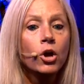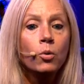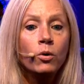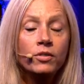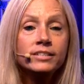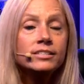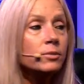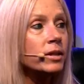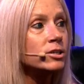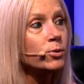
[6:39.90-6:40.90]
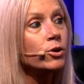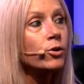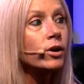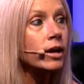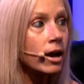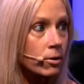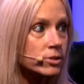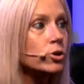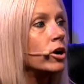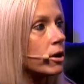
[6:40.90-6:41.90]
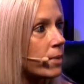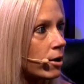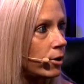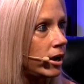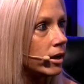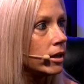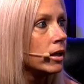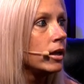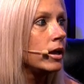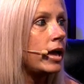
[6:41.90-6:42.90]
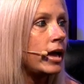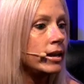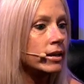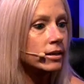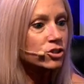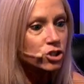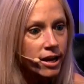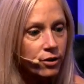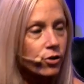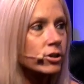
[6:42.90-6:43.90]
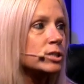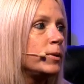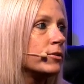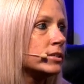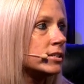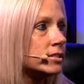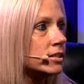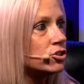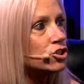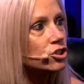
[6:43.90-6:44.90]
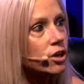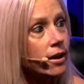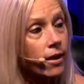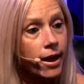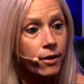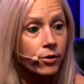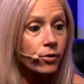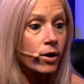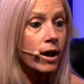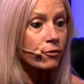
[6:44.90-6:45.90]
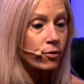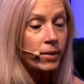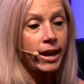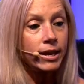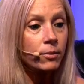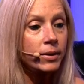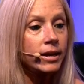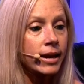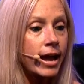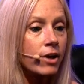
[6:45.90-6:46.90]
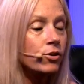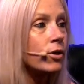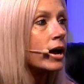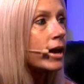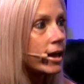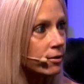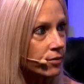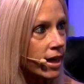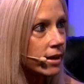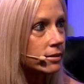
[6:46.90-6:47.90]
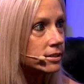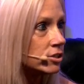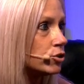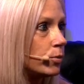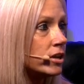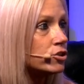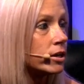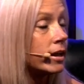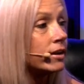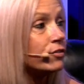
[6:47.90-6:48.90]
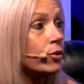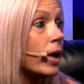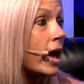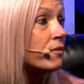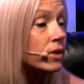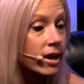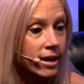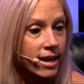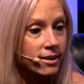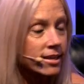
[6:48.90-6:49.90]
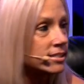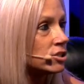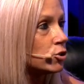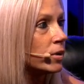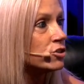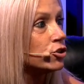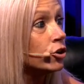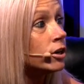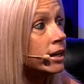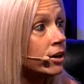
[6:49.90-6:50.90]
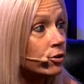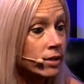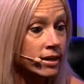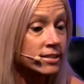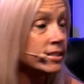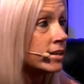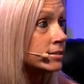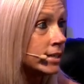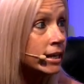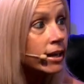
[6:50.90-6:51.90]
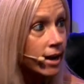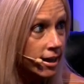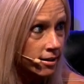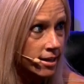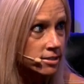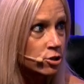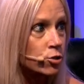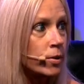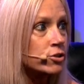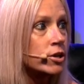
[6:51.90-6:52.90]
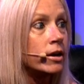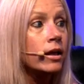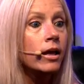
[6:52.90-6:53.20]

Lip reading: Well, this is the place where you can come and talk about it and share your experiences and share how you got from A to B and how you got out of that situation. And if you haven't gotten out of that situation, you're going to hear ladies that did get out of that situation.